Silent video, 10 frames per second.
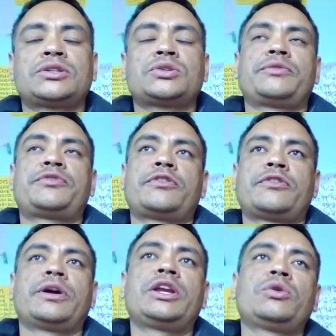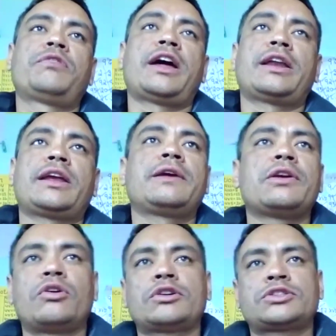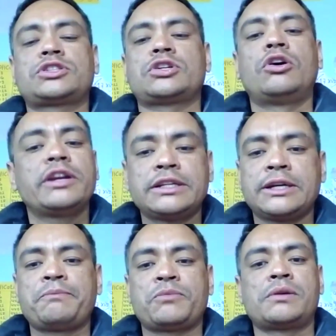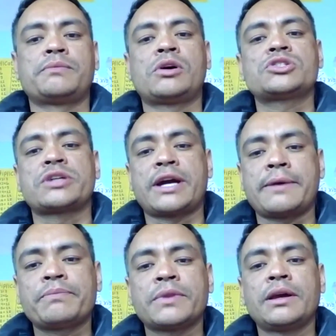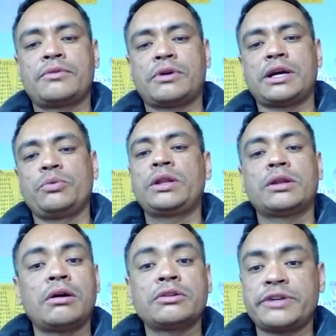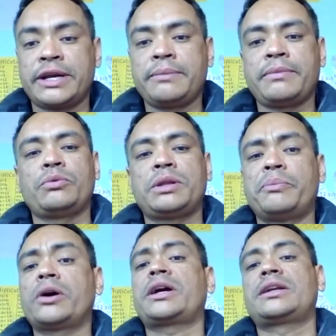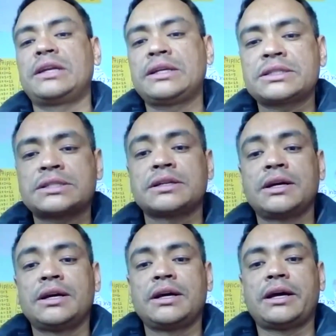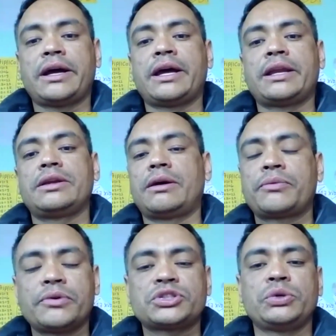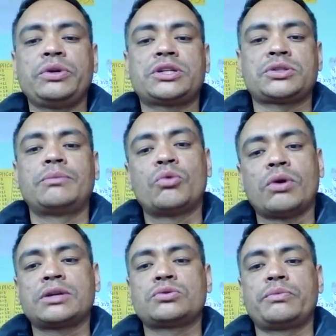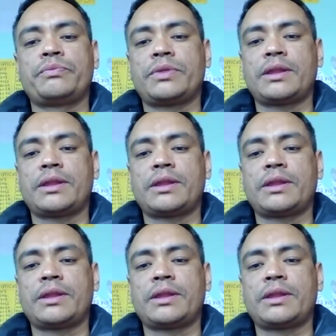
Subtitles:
So when you're planning your such a holiday from long time with long dream and with bucket list, and of course you need someone to